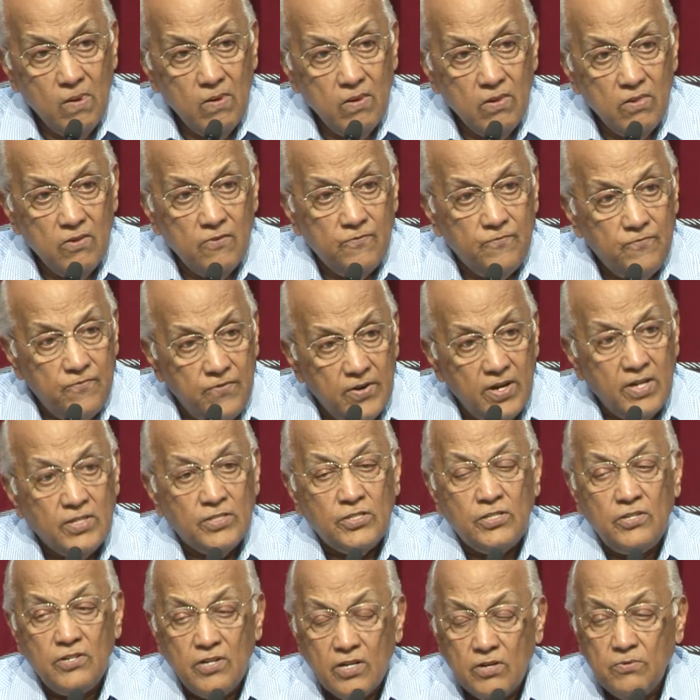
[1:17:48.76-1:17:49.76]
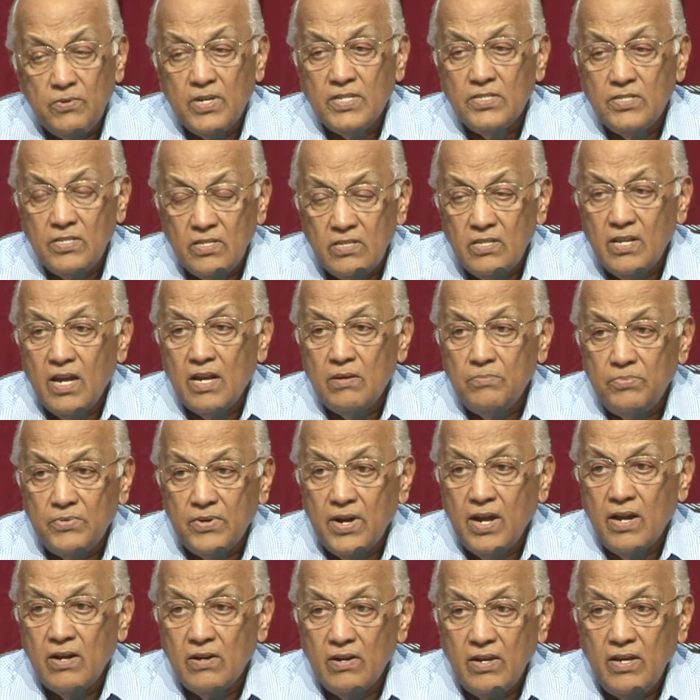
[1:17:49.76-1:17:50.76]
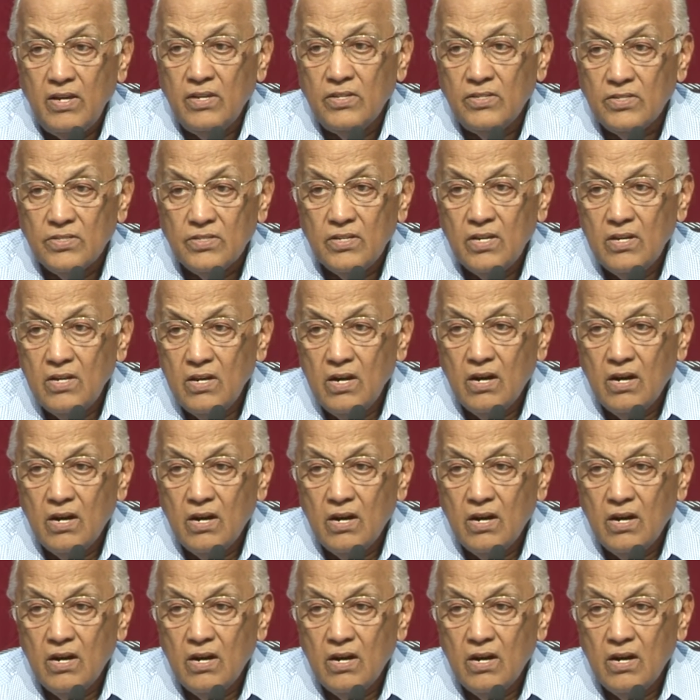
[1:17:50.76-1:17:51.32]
The first request in that prayer is,